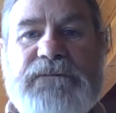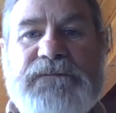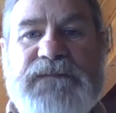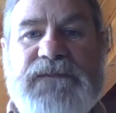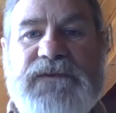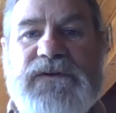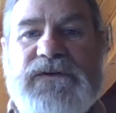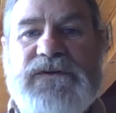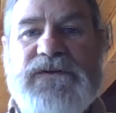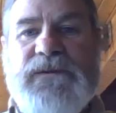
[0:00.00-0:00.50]

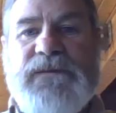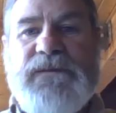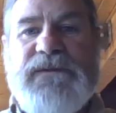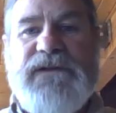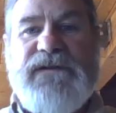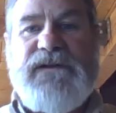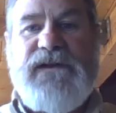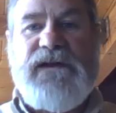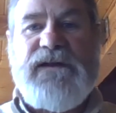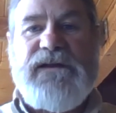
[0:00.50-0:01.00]
took some of the
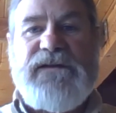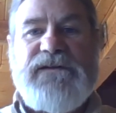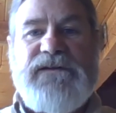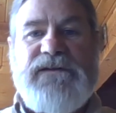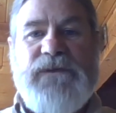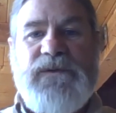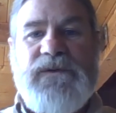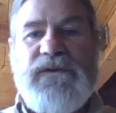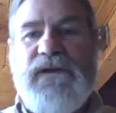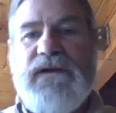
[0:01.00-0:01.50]
tailings that
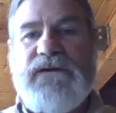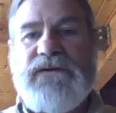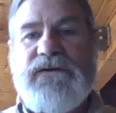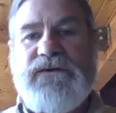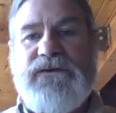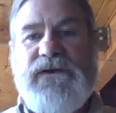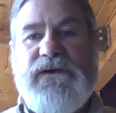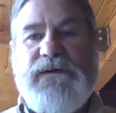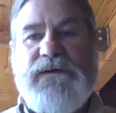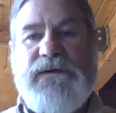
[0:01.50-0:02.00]
were along the
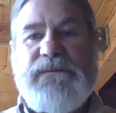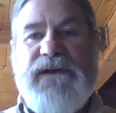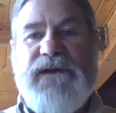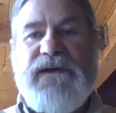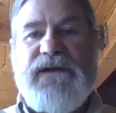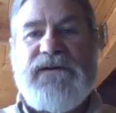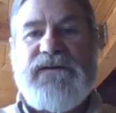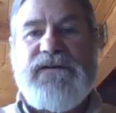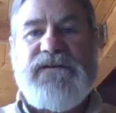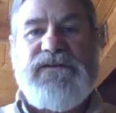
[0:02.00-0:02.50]
creek
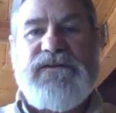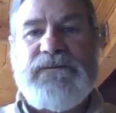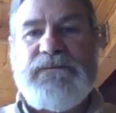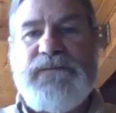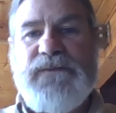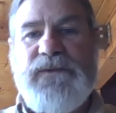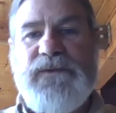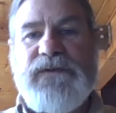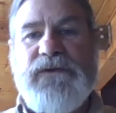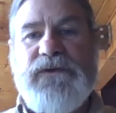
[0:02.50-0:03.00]
banks and
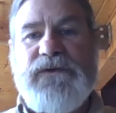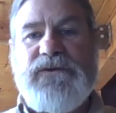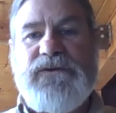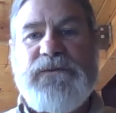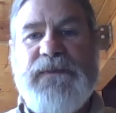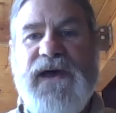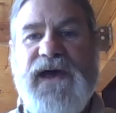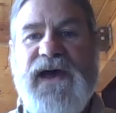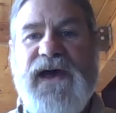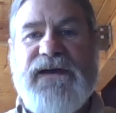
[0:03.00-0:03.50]
pulled those
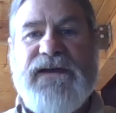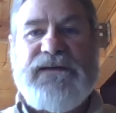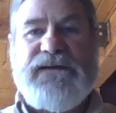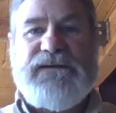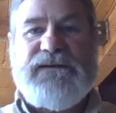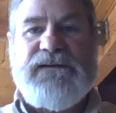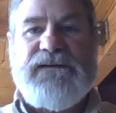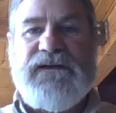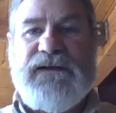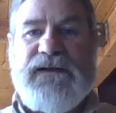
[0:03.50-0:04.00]
back
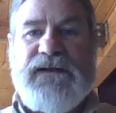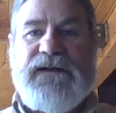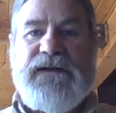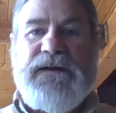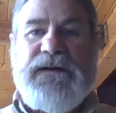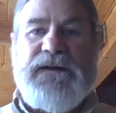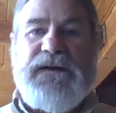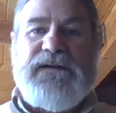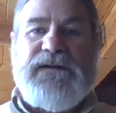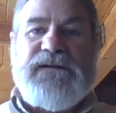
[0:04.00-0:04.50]
and
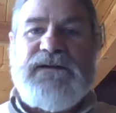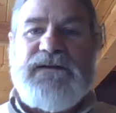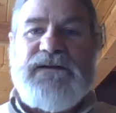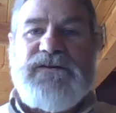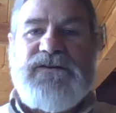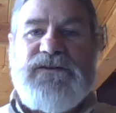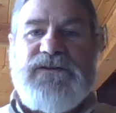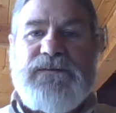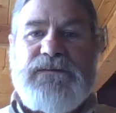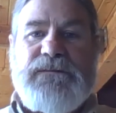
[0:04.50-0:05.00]
did
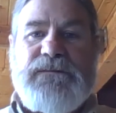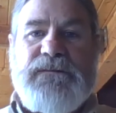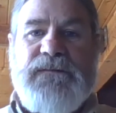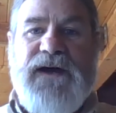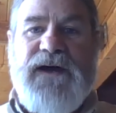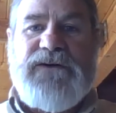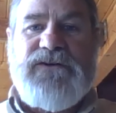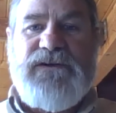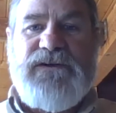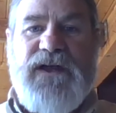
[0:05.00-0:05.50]
some
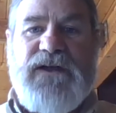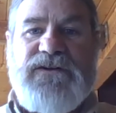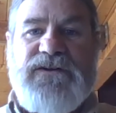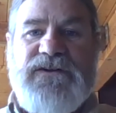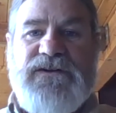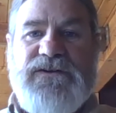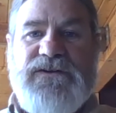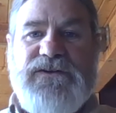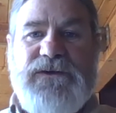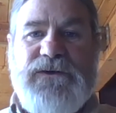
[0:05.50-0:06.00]
hydrologic
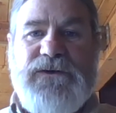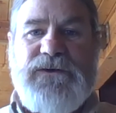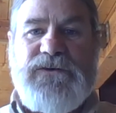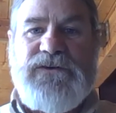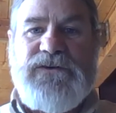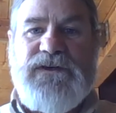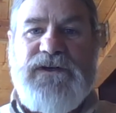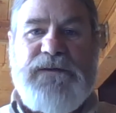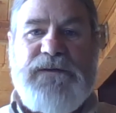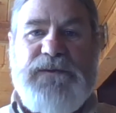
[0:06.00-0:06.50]
controls
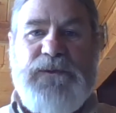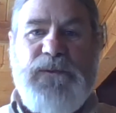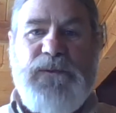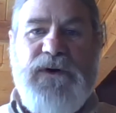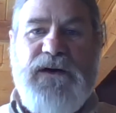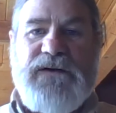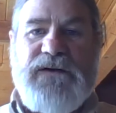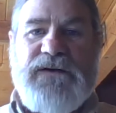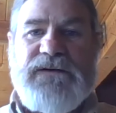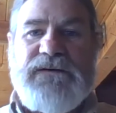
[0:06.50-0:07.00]
to keep the
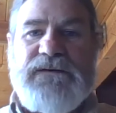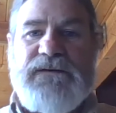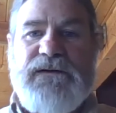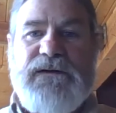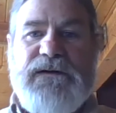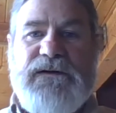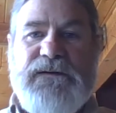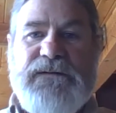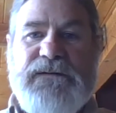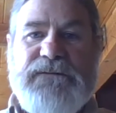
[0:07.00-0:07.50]
water
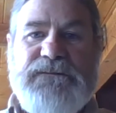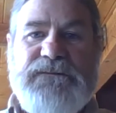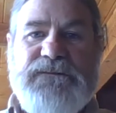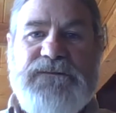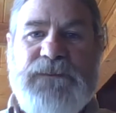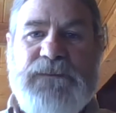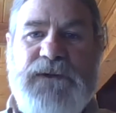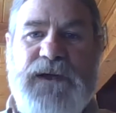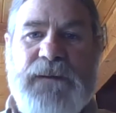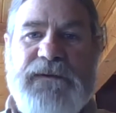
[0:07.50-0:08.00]

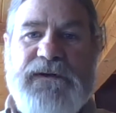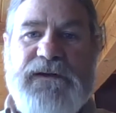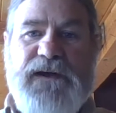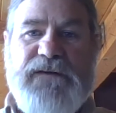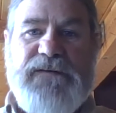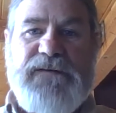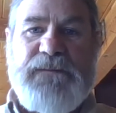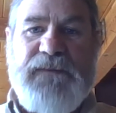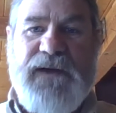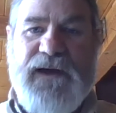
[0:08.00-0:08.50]
from coming
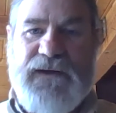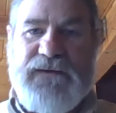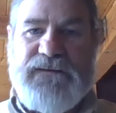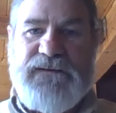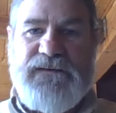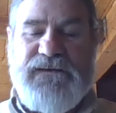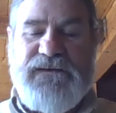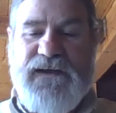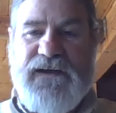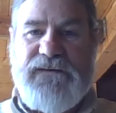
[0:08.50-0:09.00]
off the
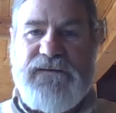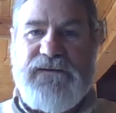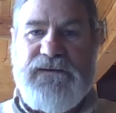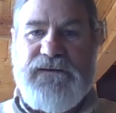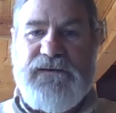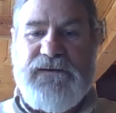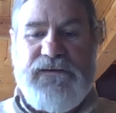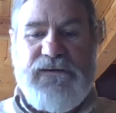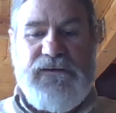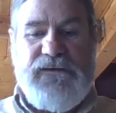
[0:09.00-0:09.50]
mountain down
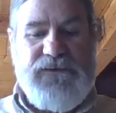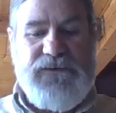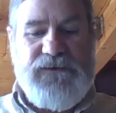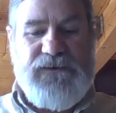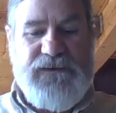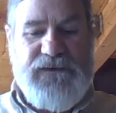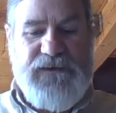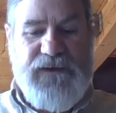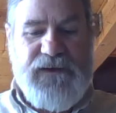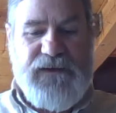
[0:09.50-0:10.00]
in through
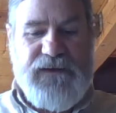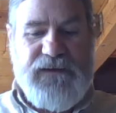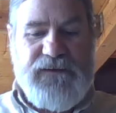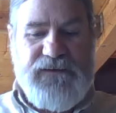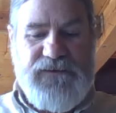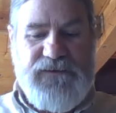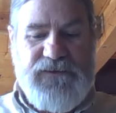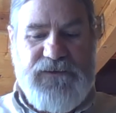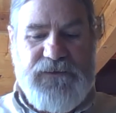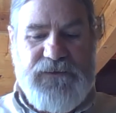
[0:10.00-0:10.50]
the
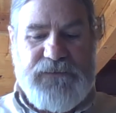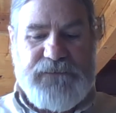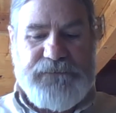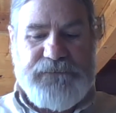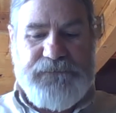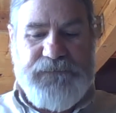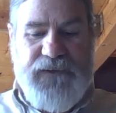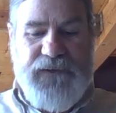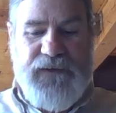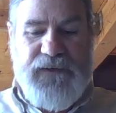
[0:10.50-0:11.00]
tailings. So
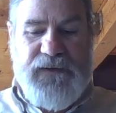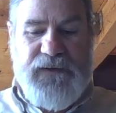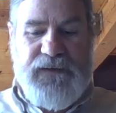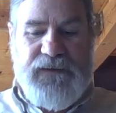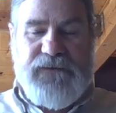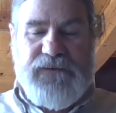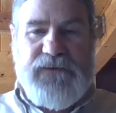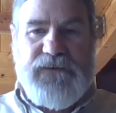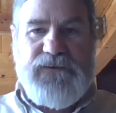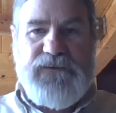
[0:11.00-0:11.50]

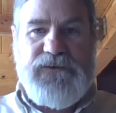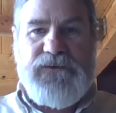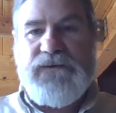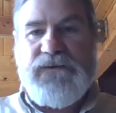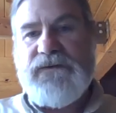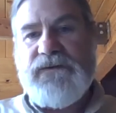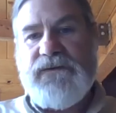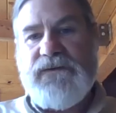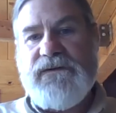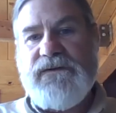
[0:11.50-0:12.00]
those
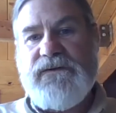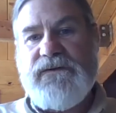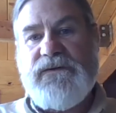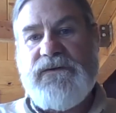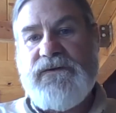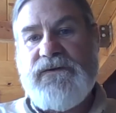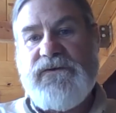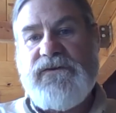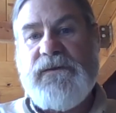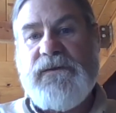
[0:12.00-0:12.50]
are
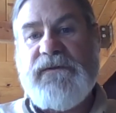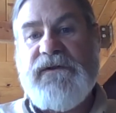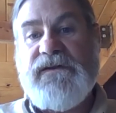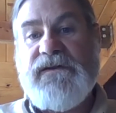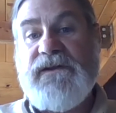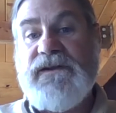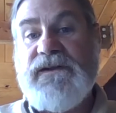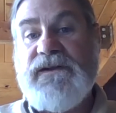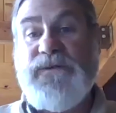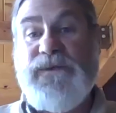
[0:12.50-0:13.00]
some of the
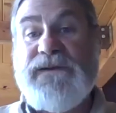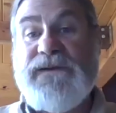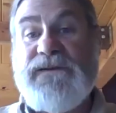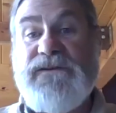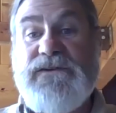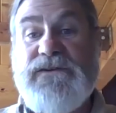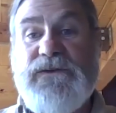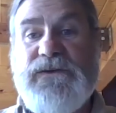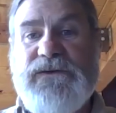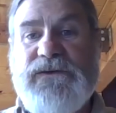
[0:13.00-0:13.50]
things we can
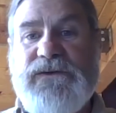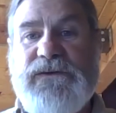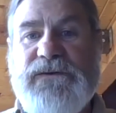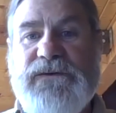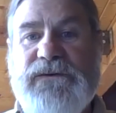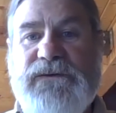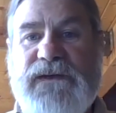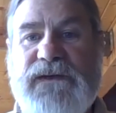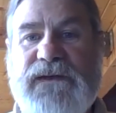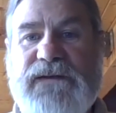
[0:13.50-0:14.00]
still do
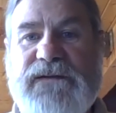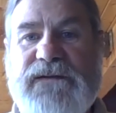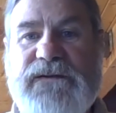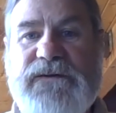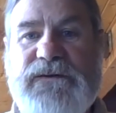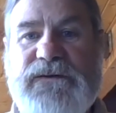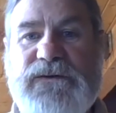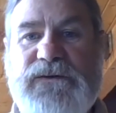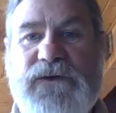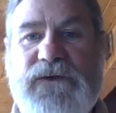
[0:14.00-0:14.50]
that
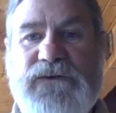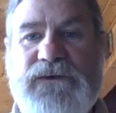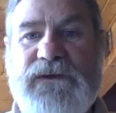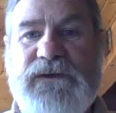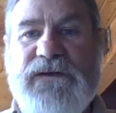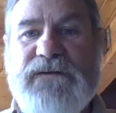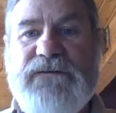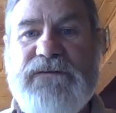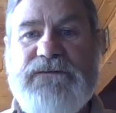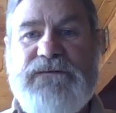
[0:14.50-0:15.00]
don't
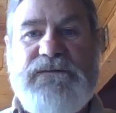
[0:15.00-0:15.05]
really